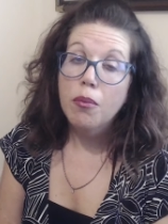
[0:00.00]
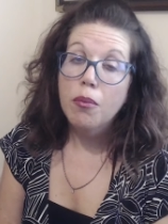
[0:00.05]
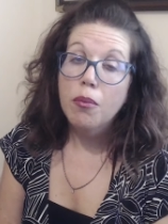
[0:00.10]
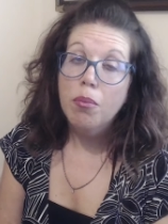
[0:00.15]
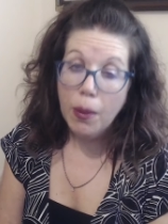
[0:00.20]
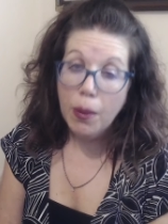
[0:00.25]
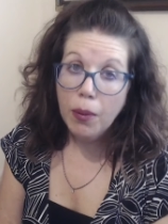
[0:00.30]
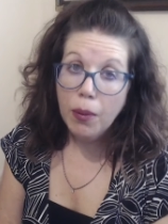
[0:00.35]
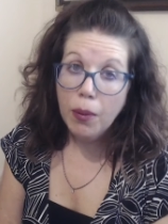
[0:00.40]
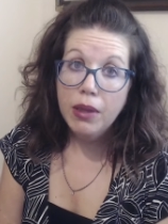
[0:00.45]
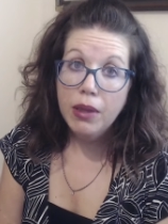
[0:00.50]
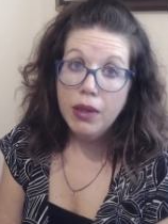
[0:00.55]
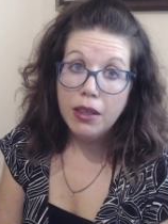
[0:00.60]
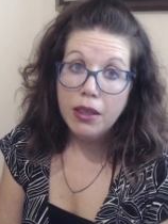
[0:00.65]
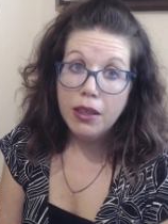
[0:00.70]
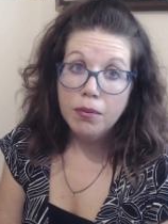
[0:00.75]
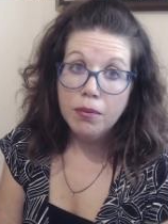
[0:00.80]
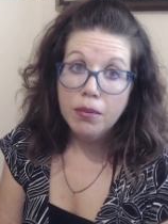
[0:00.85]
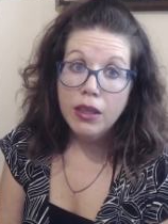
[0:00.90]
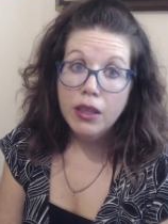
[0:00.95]

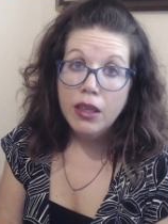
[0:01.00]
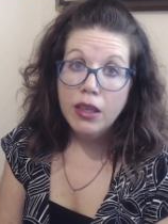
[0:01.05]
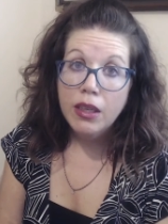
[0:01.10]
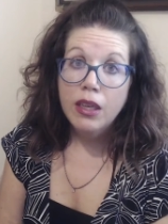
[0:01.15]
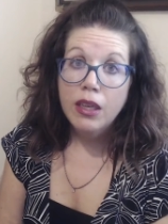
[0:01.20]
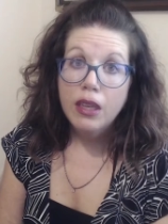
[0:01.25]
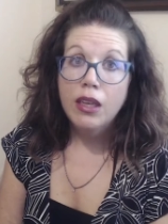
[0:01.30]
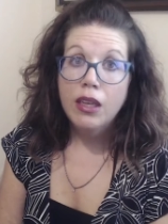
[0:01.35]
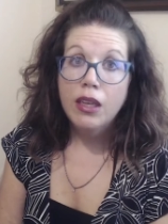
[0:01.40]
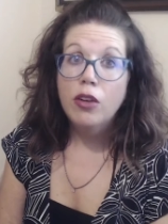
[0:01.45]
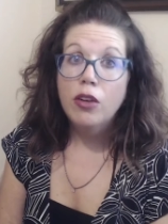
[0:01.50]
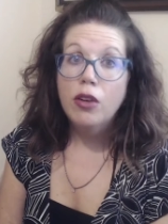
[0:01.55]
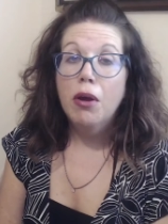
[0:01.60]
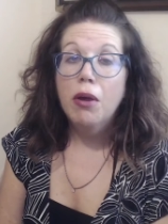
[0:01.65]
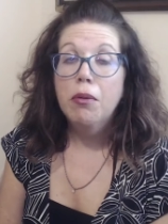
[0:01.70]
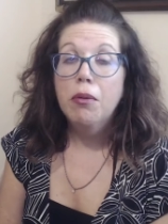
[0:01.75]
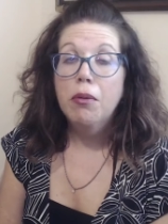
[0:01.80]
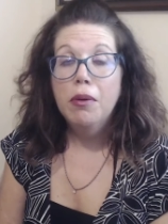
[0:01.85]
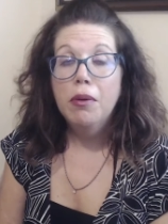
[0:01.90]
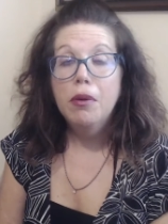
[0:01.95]
probably you
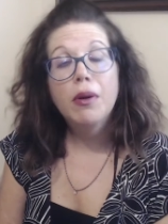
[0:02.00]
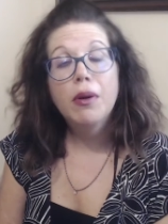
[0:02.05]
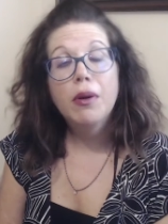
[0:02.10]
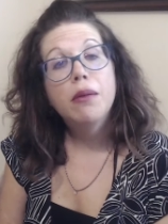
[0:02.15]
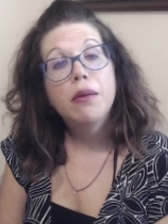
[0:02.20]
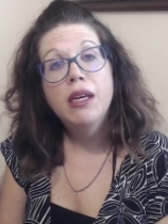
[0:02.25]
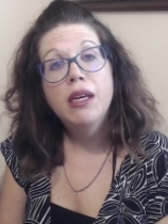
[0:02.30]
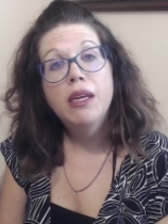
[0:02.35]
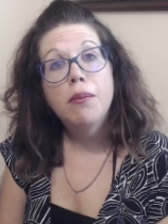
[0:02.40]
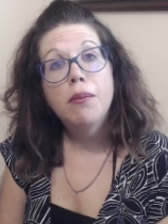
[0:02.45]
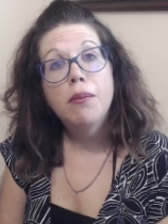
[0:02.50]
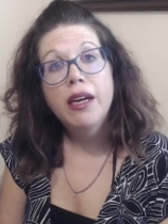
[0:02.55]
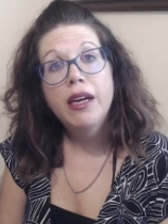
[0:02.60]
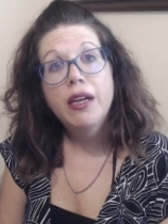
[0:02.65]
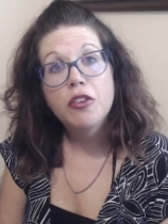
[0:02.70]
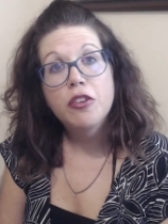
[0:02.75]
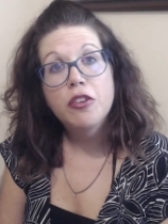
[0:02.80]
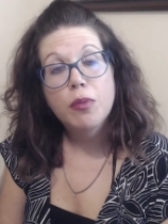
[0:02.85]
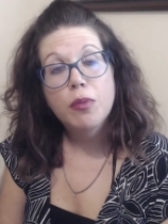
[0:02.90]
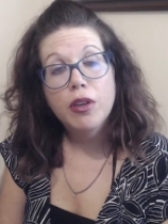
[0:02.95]
probably want to be in a
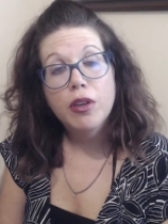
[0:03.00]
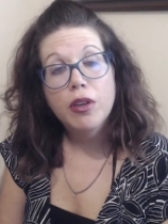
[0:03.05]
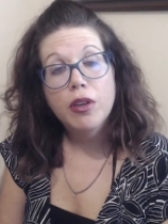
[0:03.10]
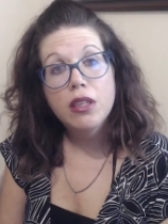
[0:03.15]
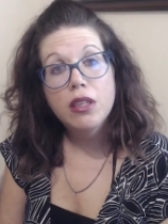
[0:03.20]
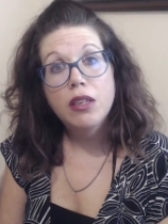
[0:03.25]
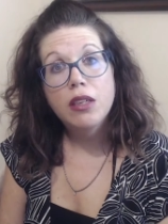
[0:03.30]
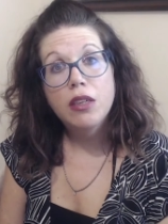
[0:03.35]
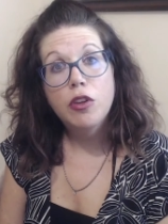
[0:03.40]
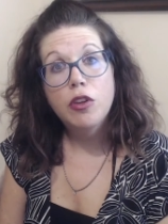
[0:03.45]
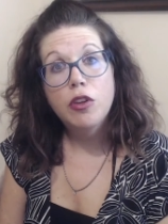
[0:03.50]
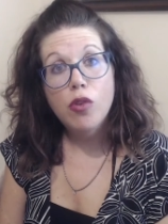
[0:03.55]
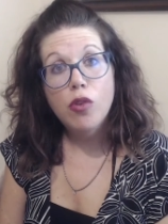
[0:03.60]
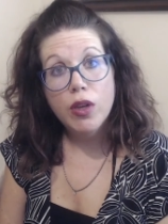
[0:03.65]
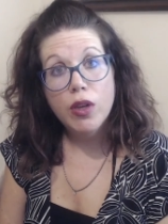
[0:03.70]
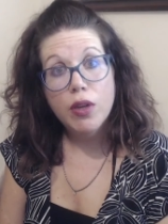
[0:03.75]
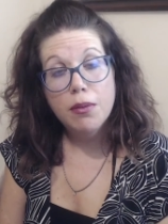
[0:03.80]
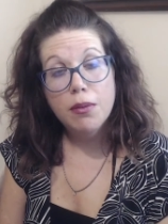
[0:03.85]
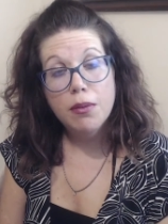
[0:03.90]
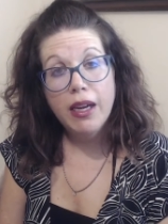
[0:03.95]
buyer's market if you're
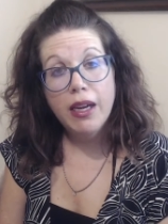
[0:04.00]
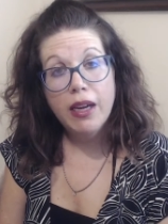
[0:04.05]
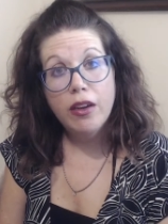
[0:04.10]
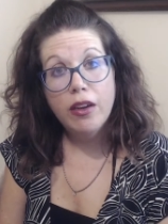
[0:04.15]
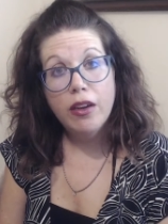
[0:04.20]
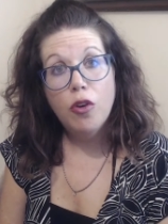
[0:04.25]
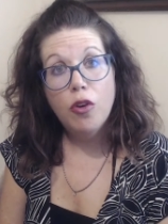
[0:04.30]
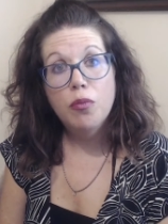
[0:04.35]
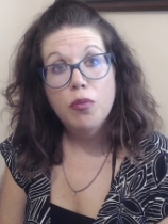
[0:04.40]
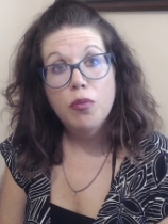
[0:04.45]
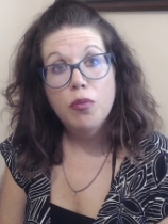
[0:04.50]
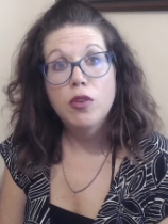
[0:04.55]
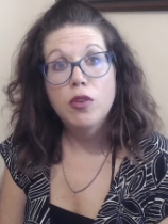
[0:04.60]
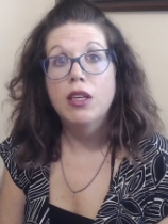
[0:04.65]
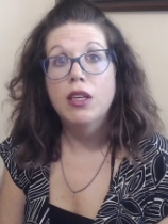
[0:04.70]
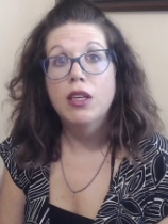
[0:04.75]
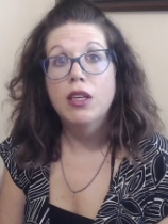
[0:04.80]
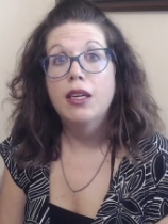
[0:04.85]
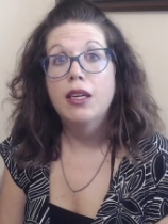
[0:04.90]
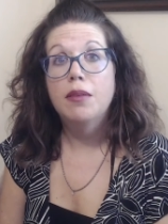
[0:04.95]
going to buy a home you
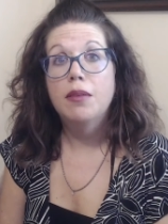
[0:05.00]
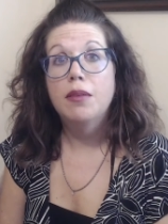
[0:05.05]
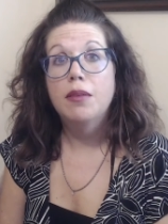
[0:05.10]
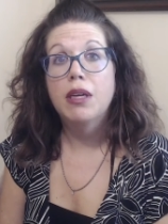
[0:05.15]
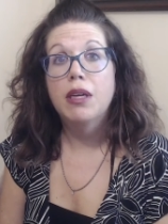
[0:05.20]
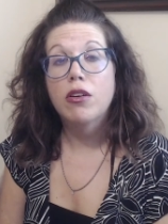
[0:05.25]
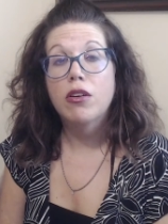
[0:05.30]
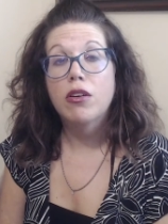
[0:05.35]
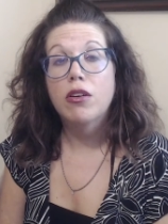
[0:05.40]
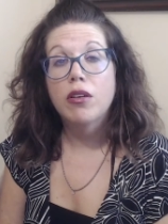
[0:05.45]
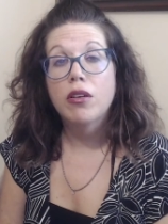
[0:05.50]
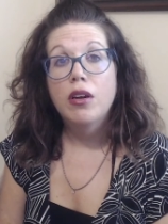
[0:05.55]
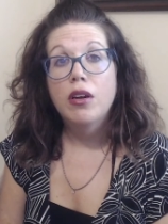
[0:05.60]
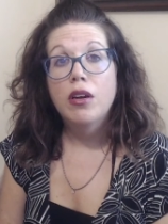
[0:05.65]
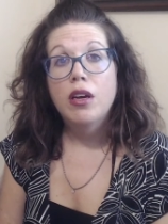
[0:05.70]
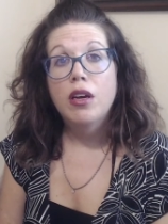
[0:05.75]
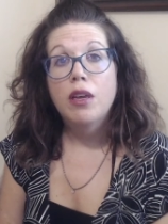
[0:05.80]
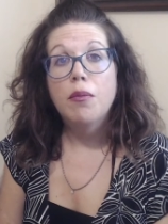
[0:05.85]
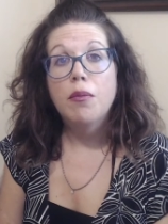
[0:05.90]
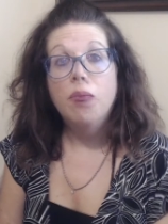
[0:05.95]
can get better
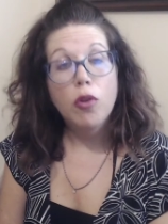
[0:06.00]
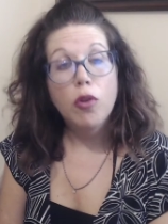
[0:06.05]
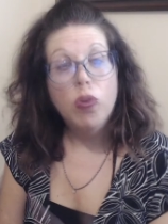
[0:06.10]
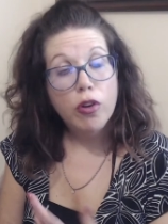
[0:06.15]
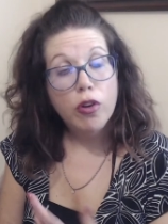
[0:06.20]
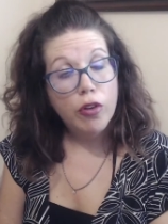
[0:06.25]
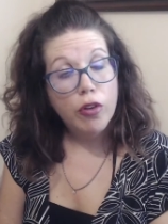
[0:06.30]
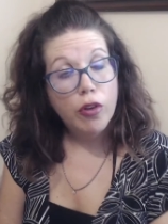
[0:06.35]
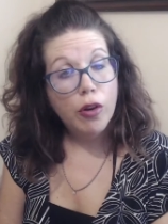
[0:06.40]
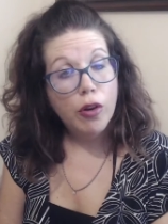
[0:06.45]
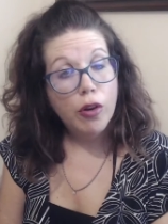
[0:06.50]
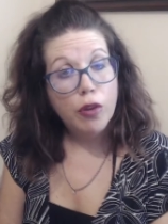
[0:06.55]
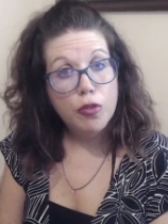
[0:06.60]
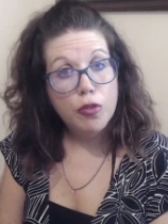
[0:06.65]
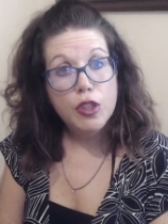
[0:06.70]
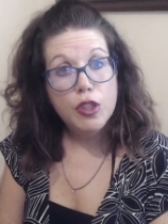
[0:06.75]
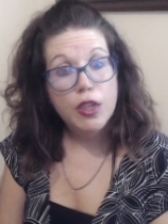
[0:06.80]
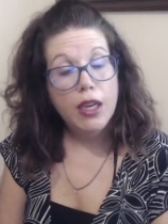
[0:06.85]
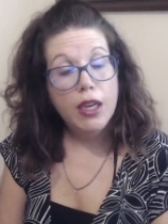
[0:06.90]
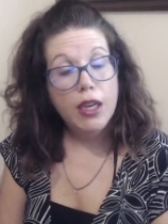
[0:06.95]
more
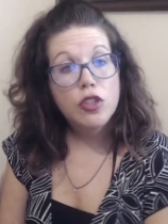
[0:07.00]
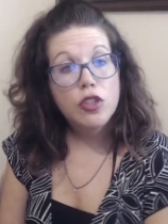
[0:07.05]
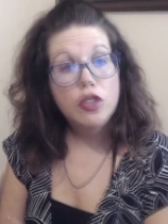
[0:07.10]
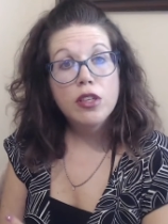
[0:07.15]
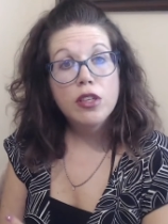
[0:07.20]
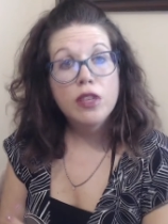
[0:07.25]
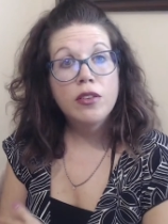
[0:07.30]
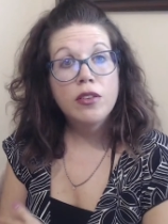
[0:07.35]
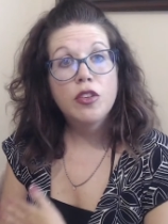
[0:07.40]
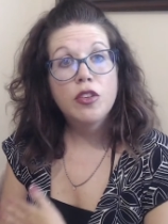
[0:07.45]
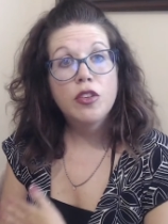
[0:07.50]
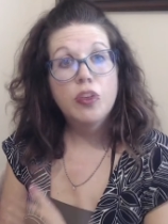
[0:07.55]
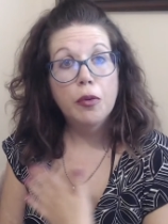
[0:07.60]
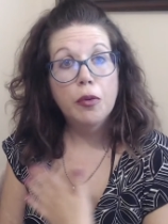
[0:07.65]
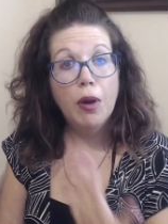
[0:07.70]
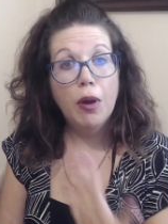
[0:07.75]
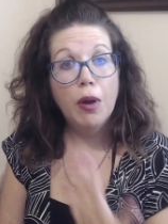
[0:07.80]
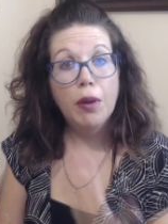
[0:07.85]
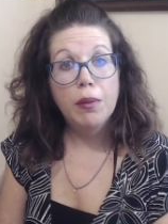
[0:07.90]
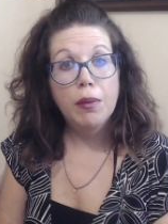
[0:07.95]
negotiations. You
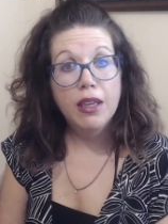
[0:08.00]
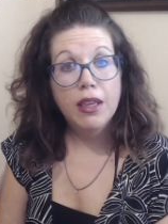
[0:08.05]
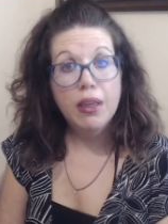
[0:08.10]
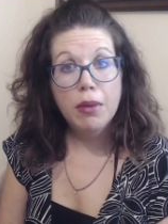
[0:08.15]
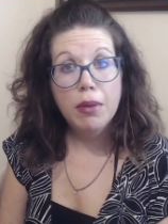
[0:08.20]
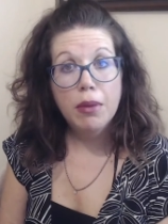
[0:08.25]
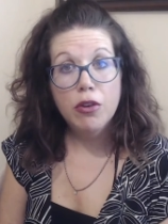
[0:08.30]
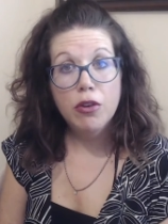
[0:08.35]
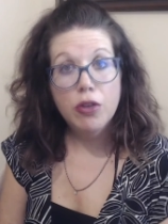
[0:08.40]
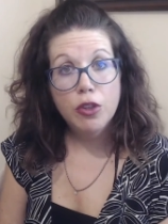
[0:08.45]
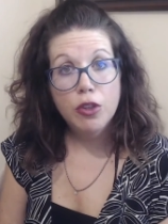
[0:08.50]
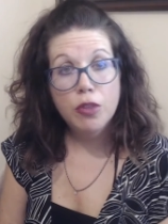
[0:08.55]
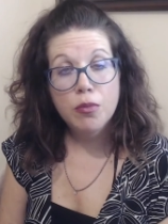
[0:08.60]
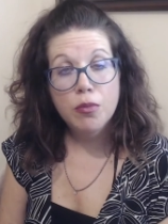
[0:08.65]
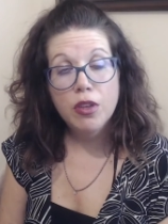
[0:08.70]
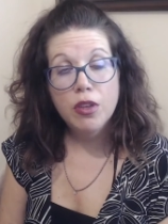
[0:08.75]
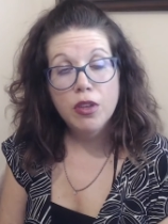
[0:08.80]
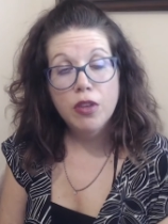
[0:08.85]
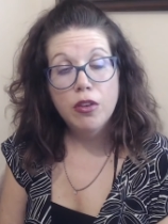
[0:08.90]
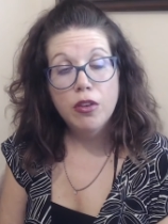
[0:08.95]
can probably get better
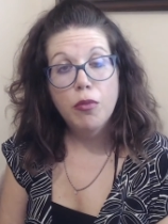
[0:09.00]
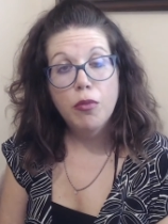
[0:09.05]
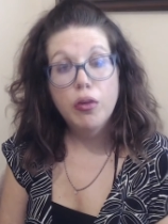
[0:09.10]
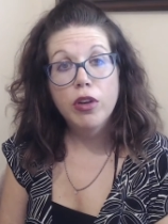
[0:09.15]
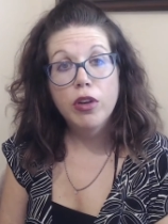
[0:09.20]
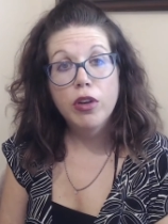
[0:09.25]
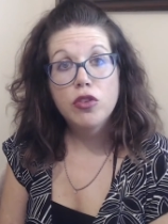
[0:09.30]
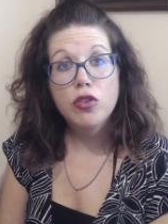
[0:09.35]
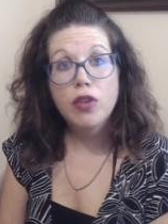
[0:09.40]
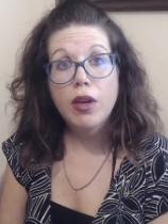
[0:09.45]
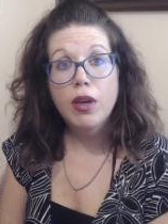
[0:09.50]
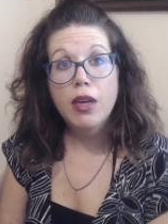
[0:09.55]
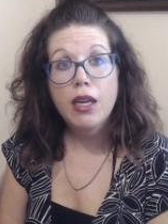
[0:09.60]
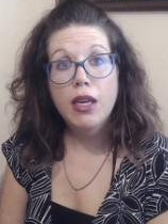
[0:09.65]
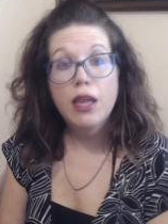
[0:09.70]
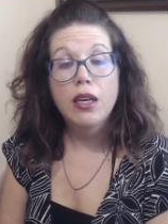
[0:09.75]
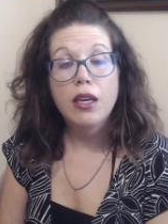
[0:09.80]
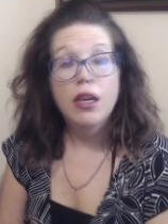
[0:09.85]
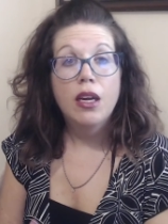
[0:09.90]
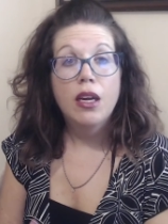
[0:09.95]
terms on your mortgage
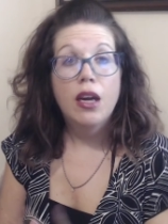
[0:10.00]
rate.